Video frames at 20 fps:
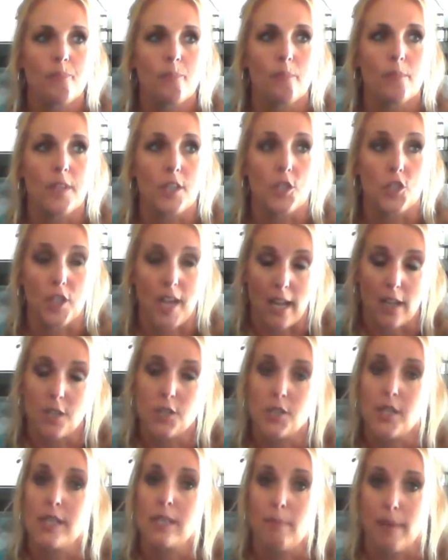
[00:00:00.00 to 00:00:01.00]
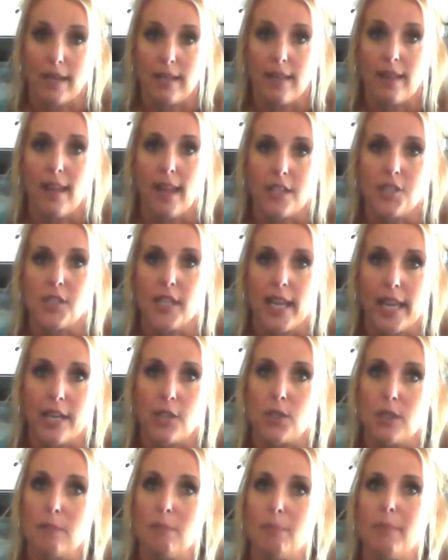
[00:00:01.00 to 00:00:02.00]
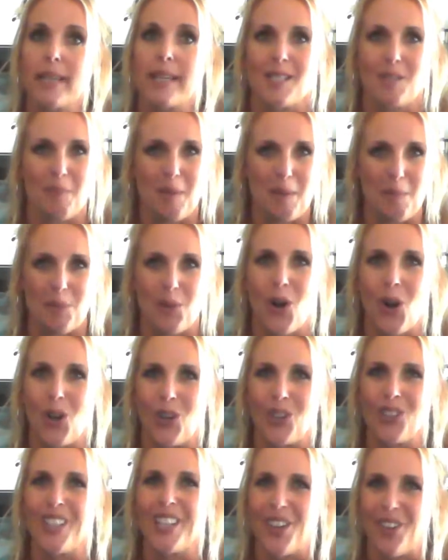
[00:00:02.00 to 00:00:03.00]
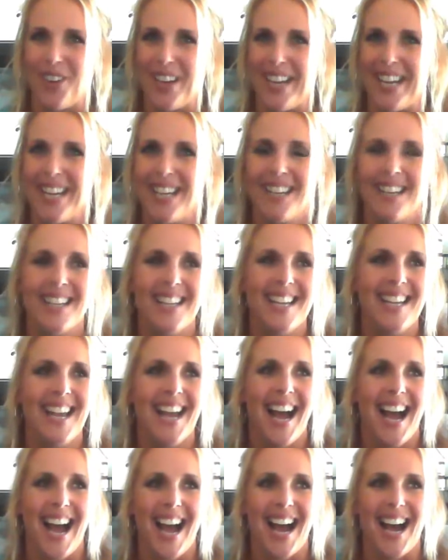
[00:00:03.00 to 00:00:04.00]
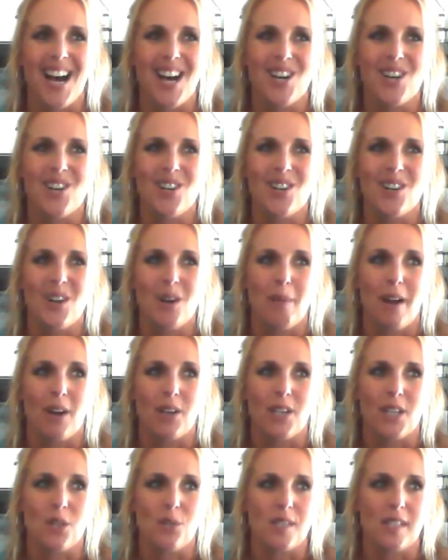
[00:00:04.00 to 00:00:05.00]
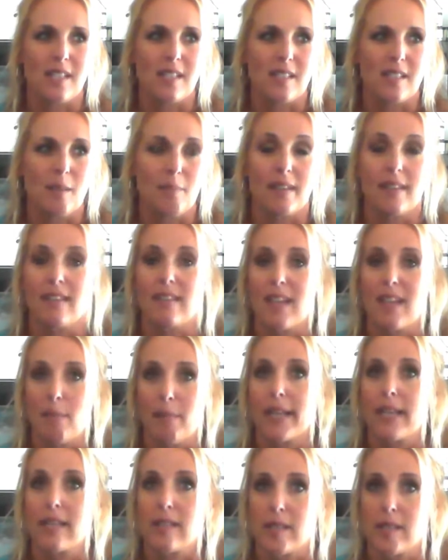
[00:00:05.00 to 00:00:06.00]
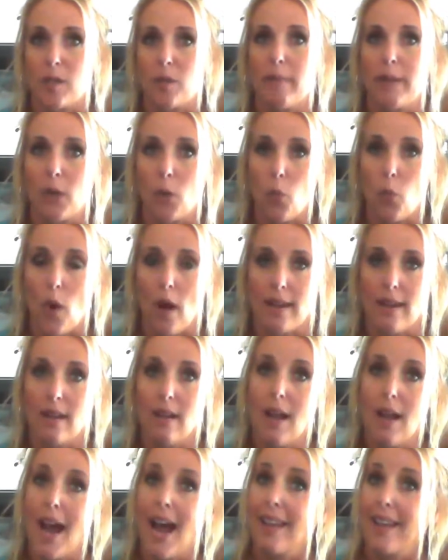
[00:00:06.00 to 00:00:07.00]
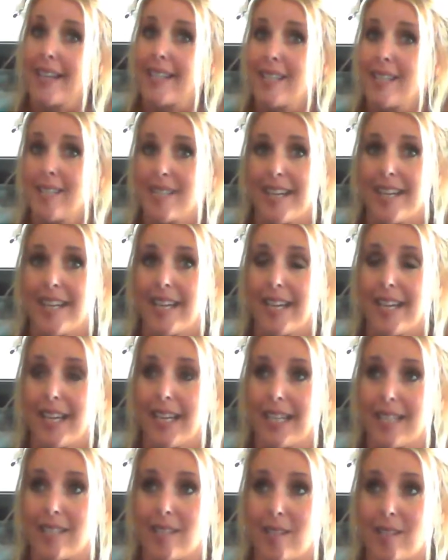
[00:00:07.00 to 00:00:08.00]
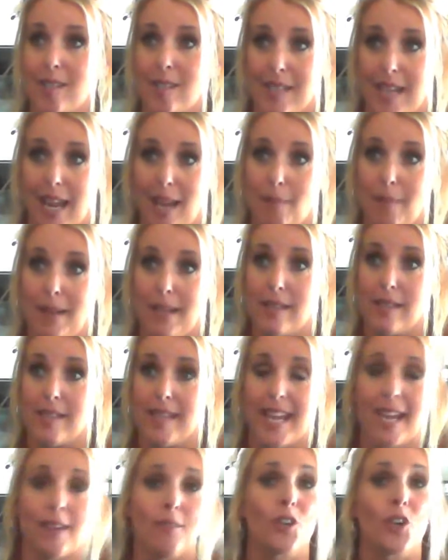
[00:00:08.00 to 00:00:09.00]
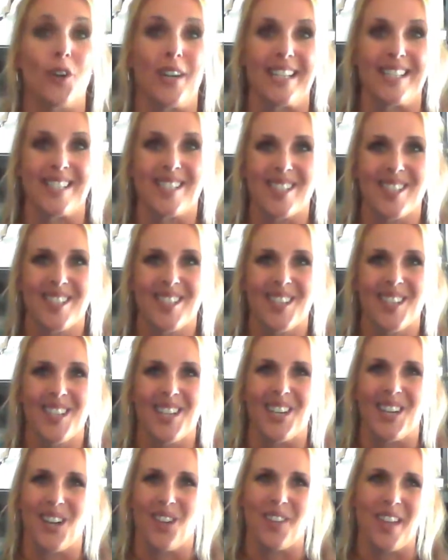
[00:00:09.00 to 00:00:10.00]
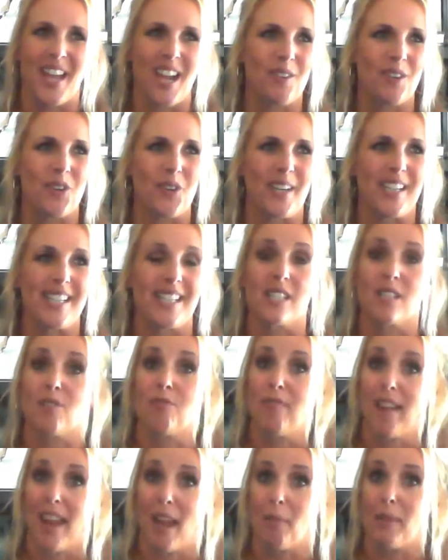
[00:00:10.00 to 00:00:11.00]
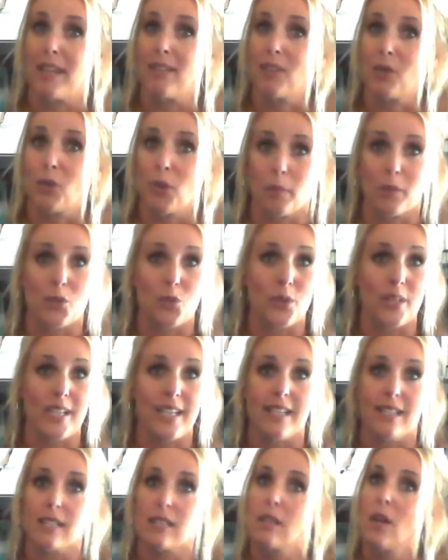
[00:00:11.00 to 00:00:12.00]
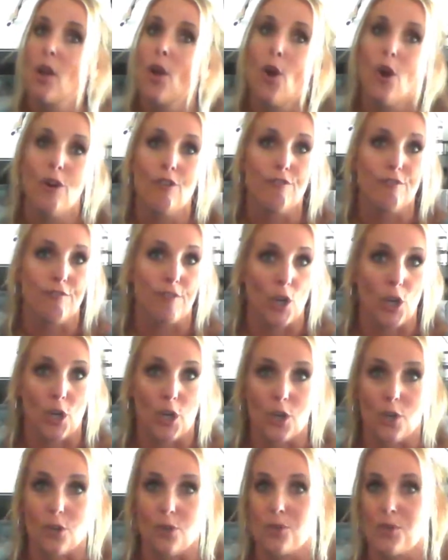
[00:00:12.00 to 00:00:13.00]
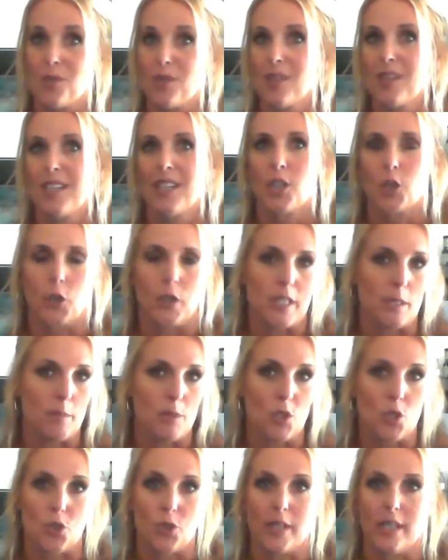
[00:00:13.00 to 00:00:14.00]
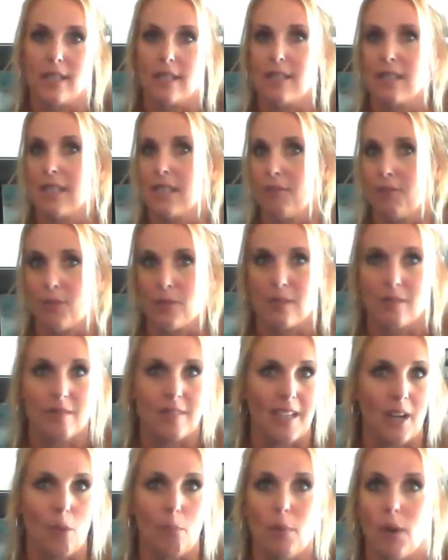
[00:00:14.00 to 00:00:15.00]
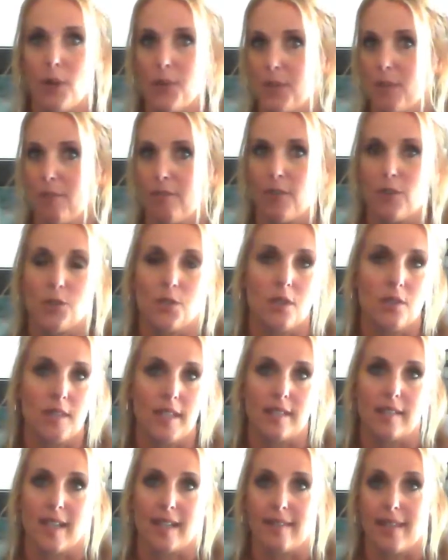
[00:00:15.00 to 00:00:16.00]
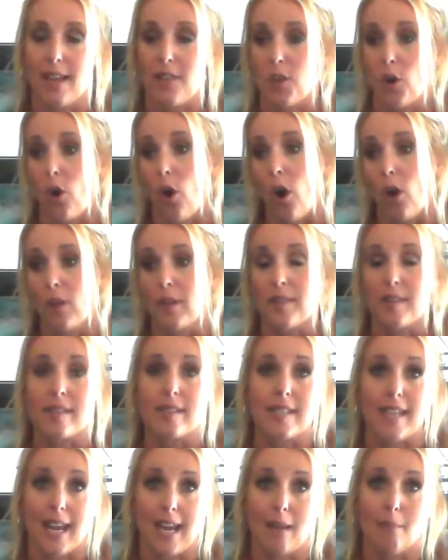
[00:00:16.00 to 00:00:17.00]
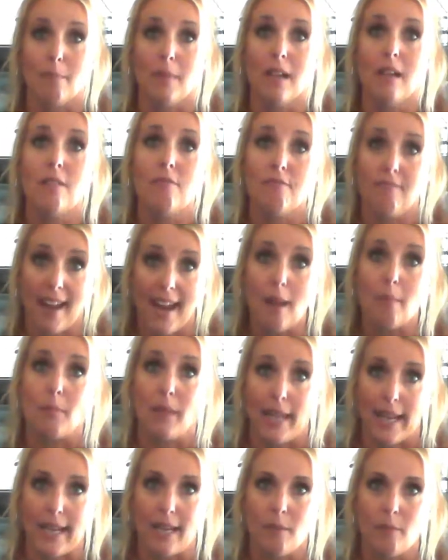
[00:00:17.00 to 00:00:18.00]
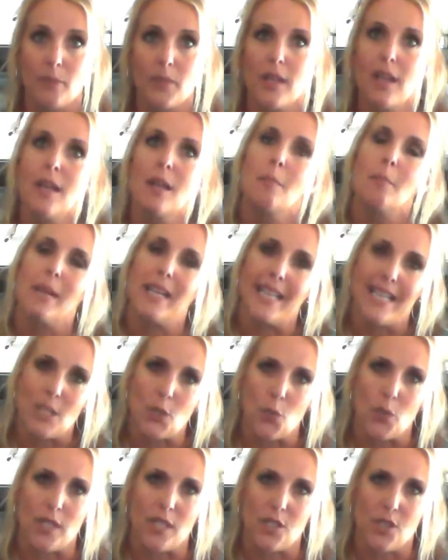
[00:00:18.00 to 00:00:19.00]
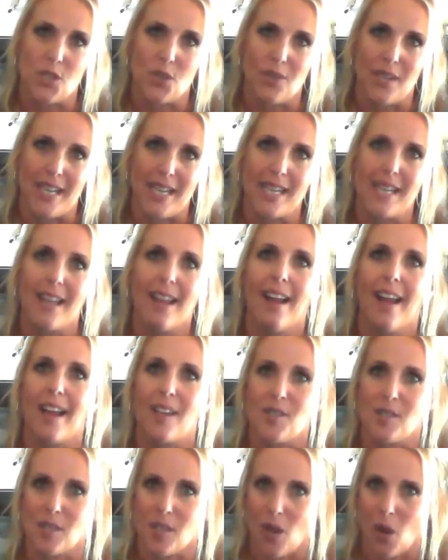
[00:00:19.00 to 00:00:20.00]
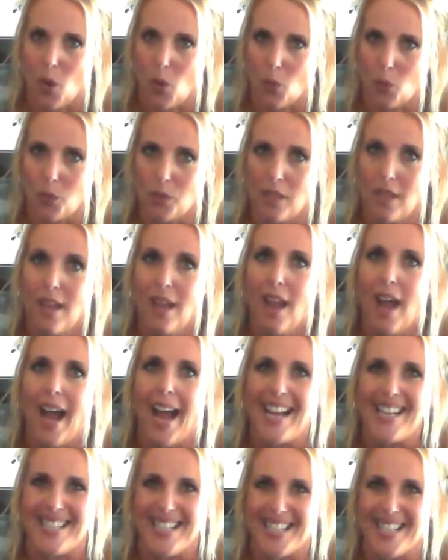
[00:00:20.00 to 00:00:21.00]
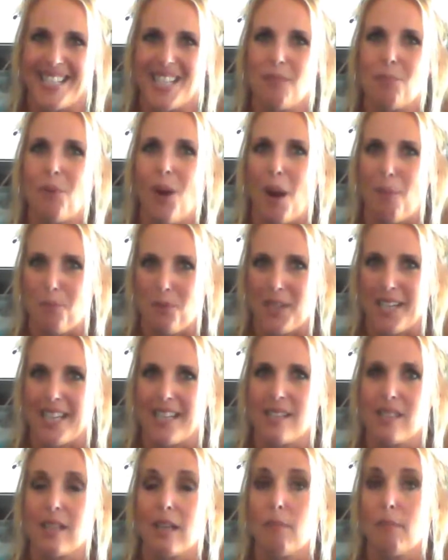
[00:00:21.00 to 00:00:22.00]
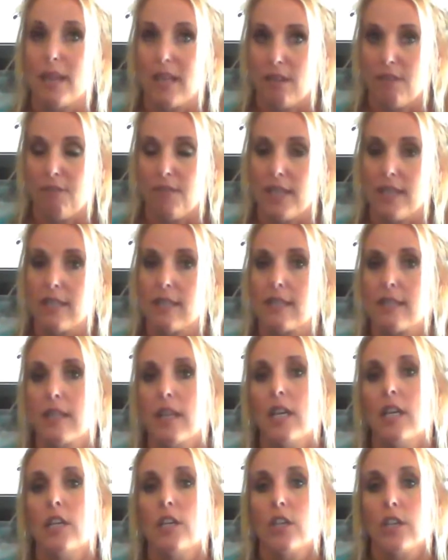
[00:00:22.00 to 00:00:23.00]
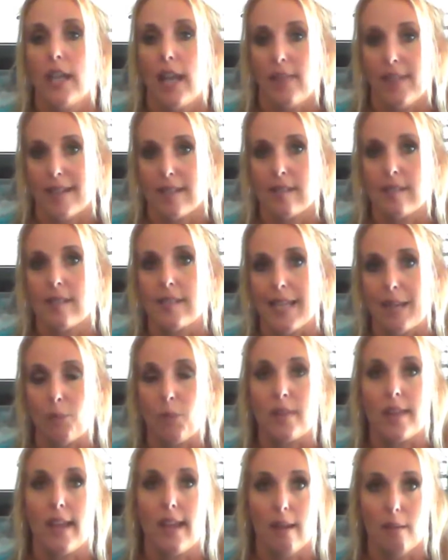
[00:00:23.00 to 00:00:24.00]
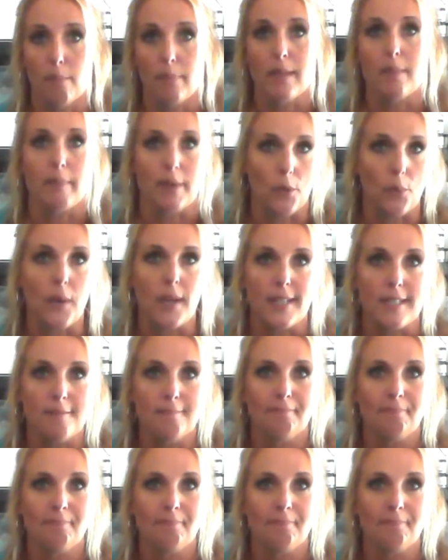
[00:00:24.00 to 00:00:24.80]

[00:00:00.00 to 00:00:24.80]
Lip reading: The challenge has been the education, because people are leery about using something that they might consider marijuana. I like to say it's the same as the evergreens. You know, the evergreen is a family of a group of trees, firs, Christmas trees, the different, balsam firs and things like that. They're all in the same family, but each one is unique, has its own identity, properties, and benefits, and that's the same with hemp and marijuana.